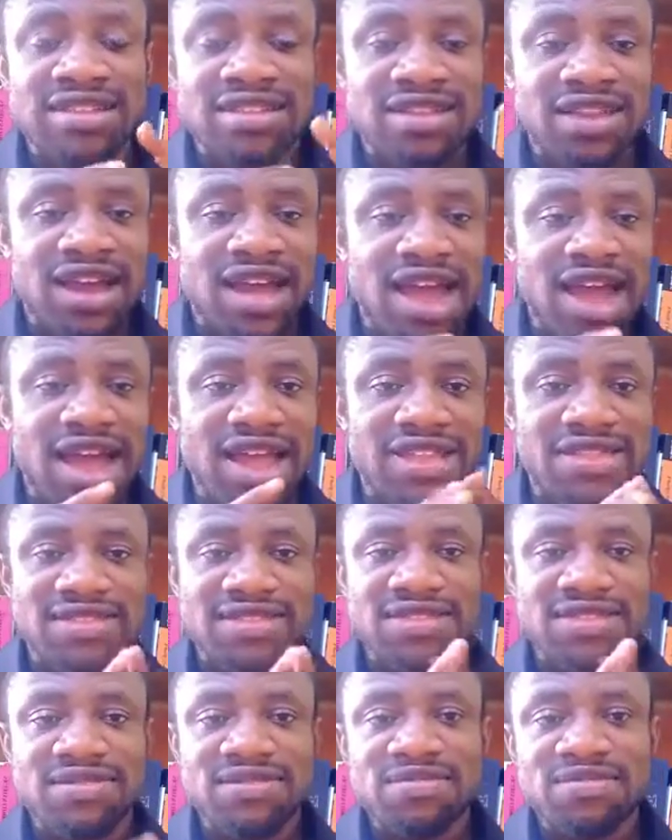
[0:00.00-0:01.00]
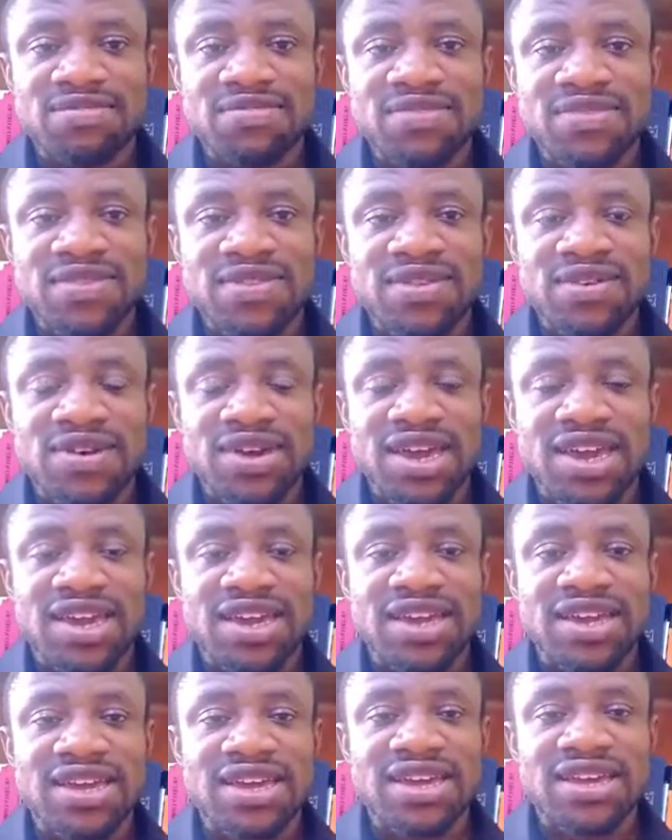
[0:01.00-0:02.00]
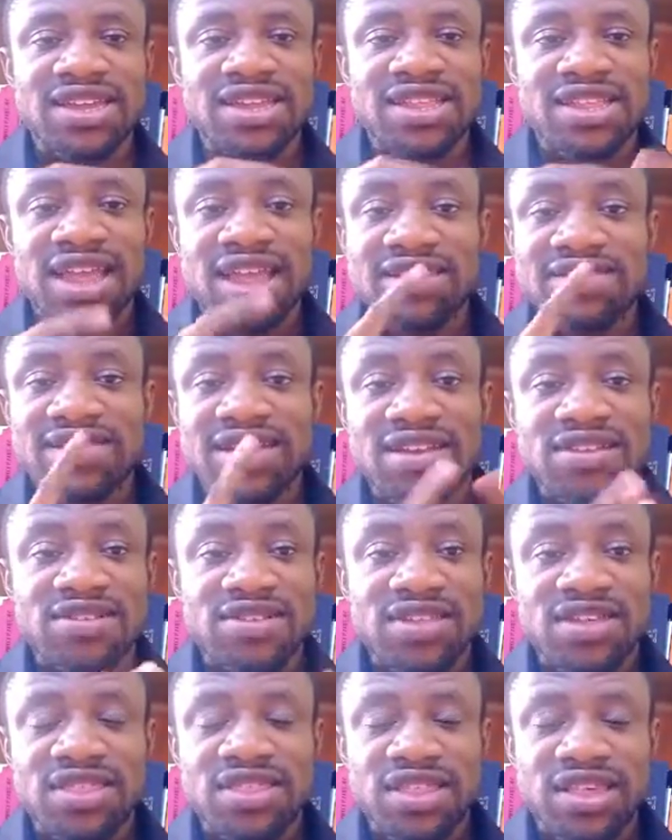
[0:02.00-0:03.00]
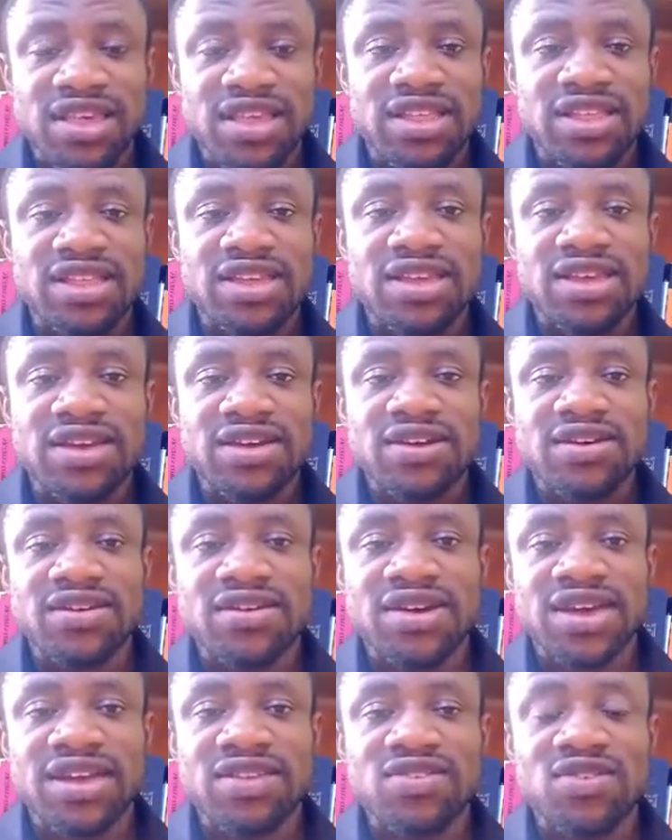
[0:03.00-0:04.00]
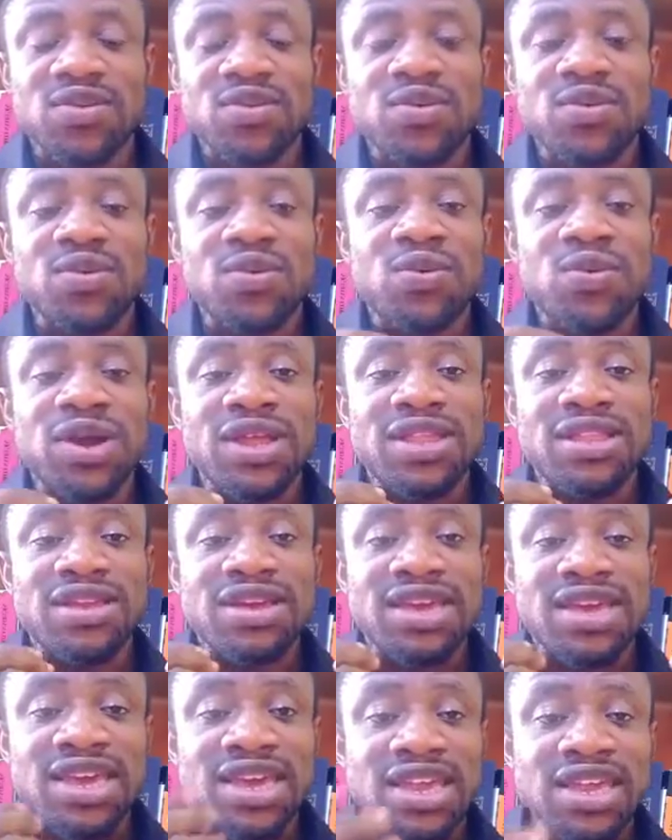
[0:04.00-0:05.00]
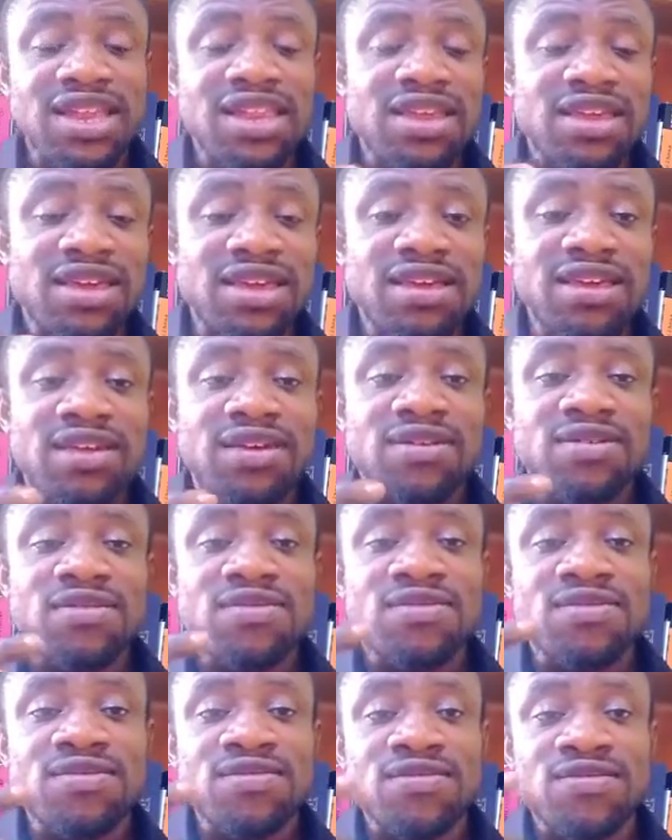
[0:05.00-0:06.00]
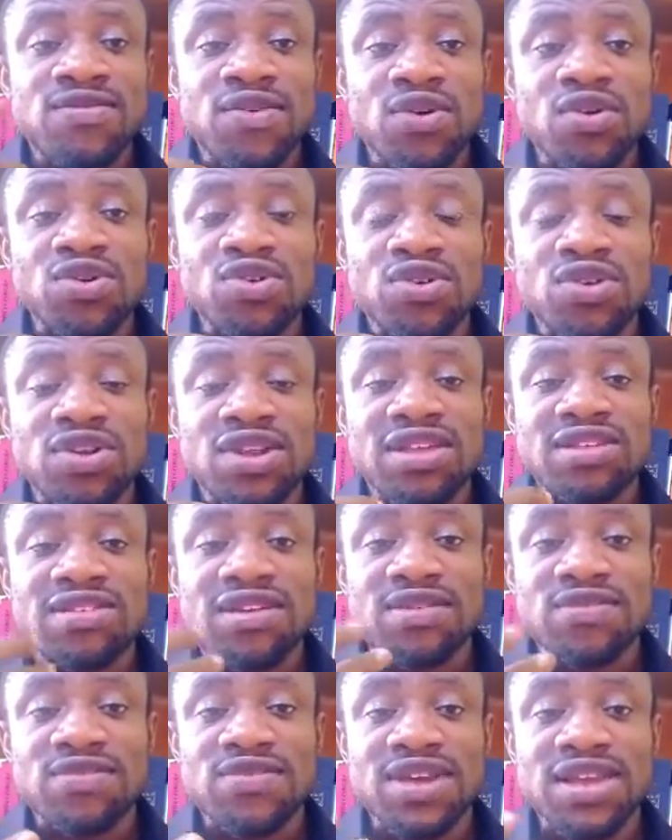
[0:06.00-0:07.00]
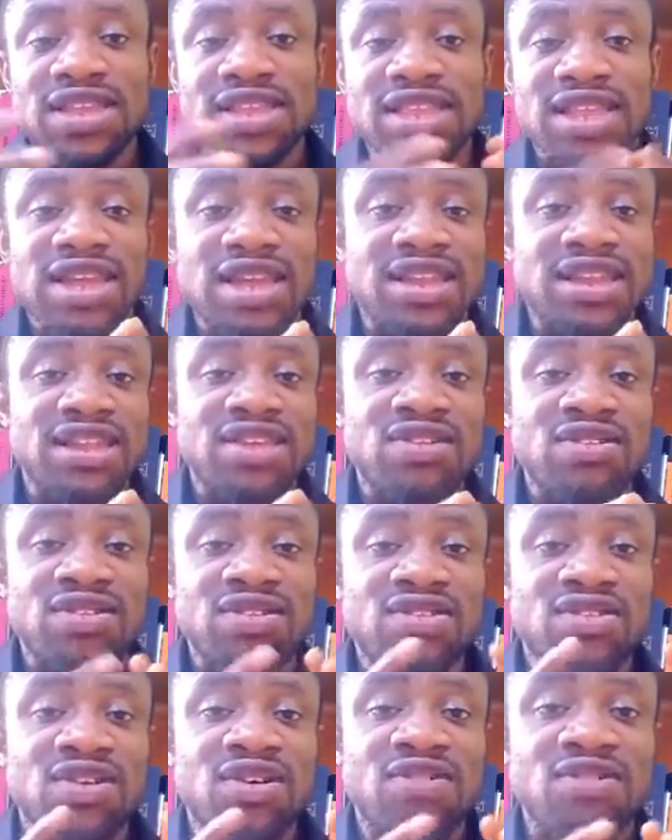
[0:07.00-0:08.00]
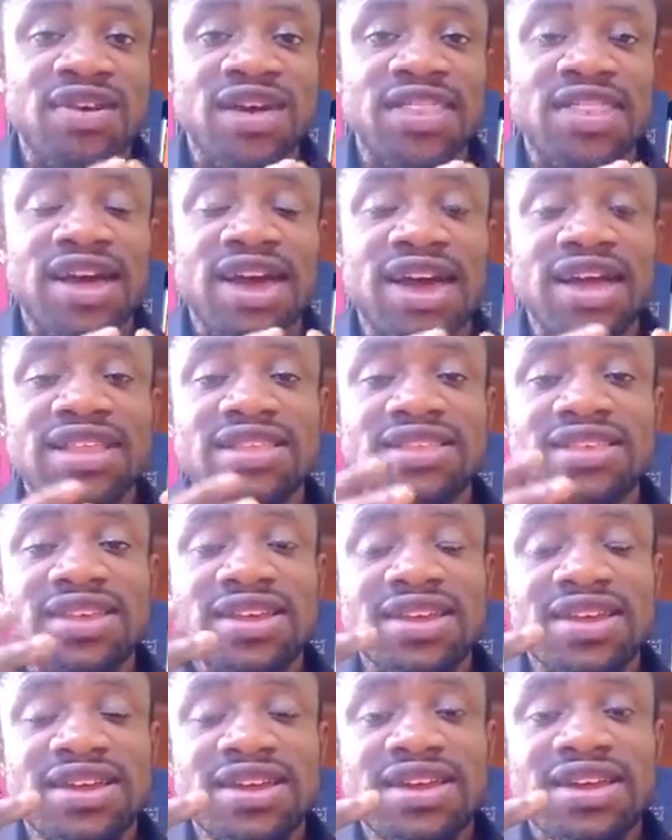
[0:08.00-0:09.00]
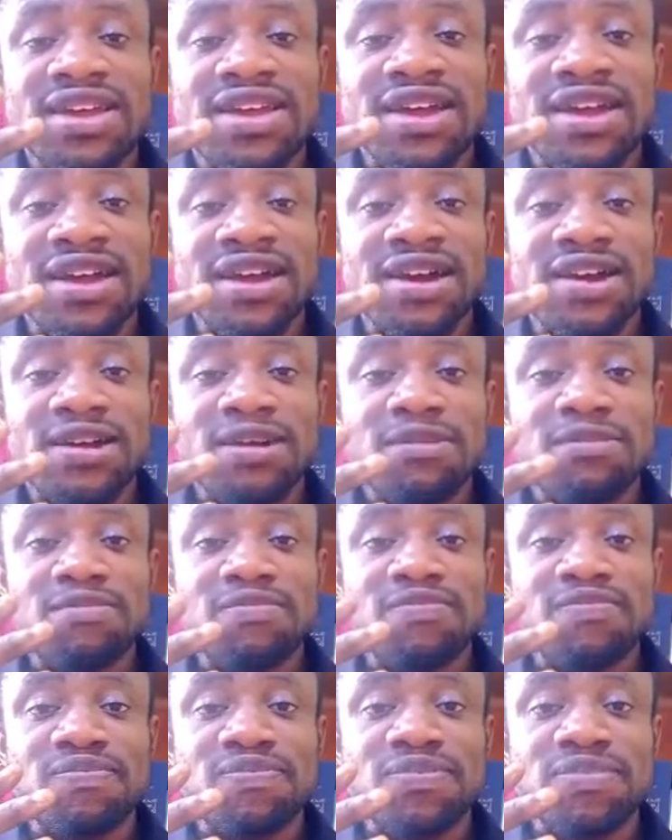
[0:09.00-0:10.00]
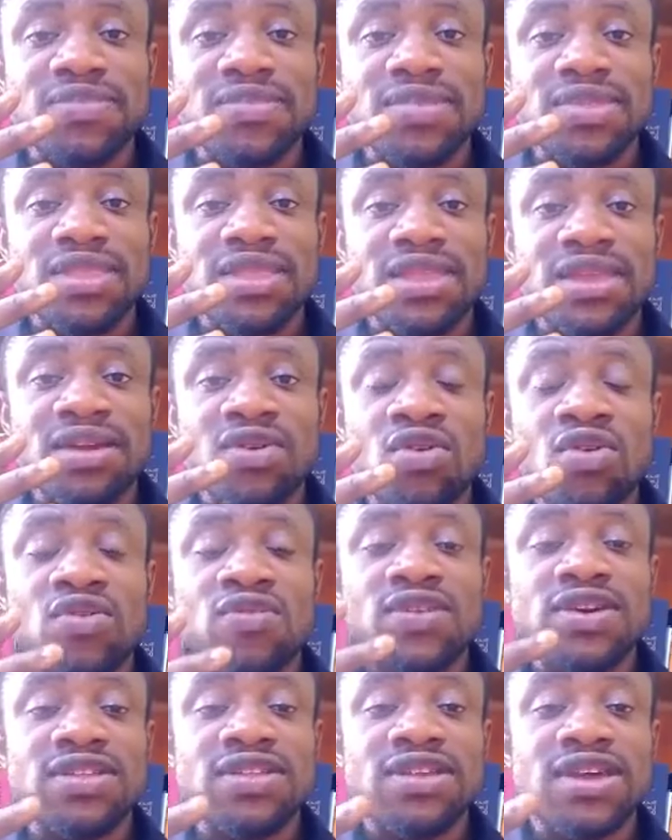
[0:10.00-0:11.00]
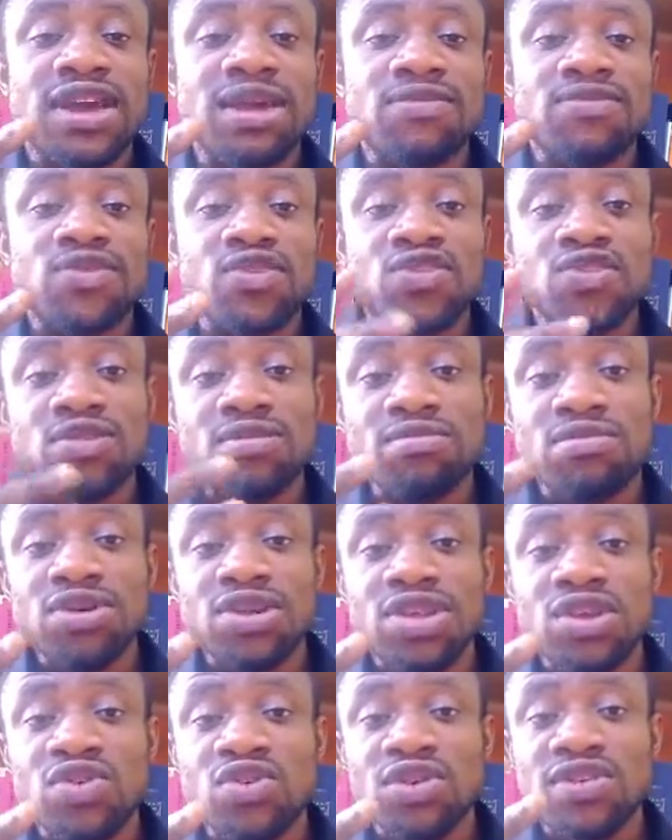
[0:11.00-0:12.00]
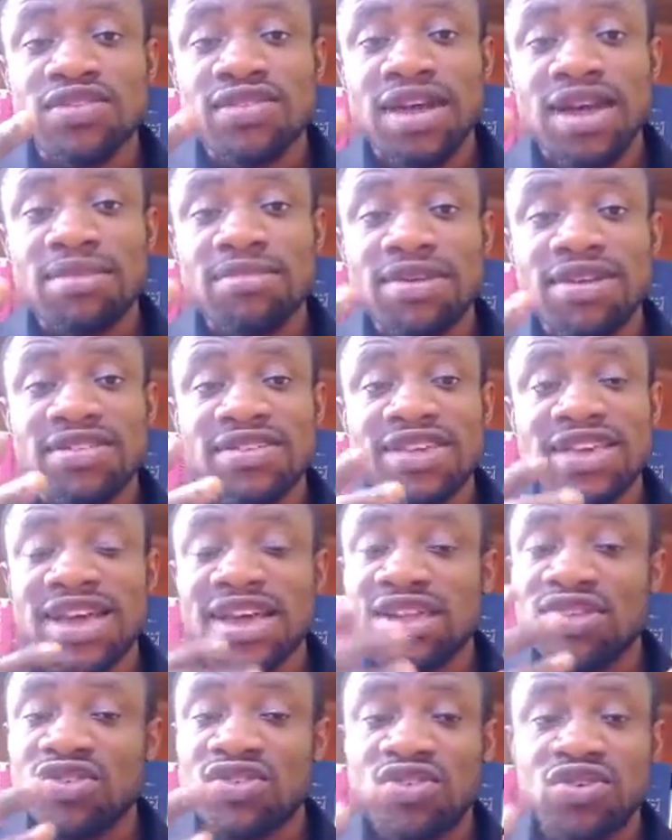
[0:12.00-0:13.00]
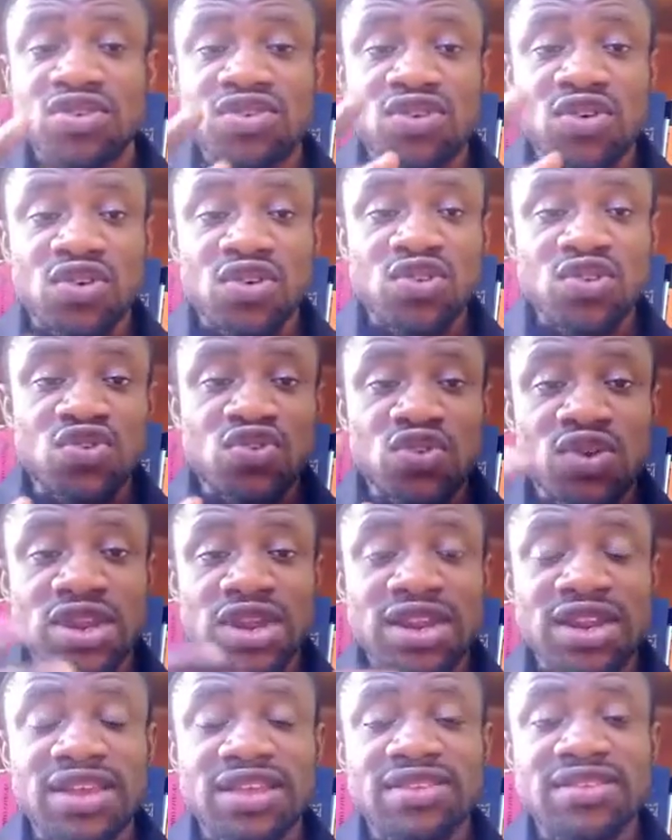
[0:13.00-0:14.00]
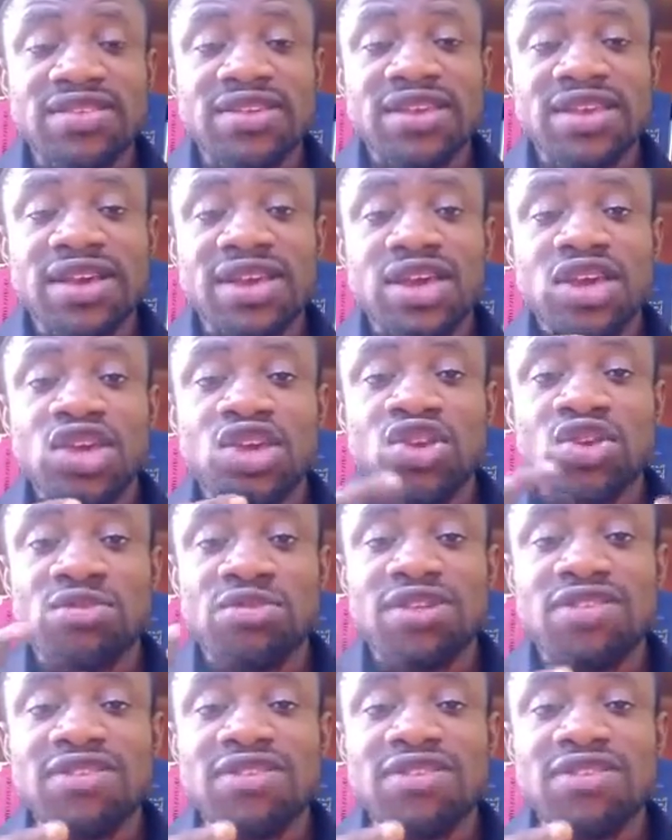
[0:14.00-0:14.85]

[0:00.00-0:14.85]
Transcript: the heart. Okay, that's another thing. Okay, so when the kidney function is affected, you discover that um, over time, for somebody who is diabetic and you're not controlling it, you may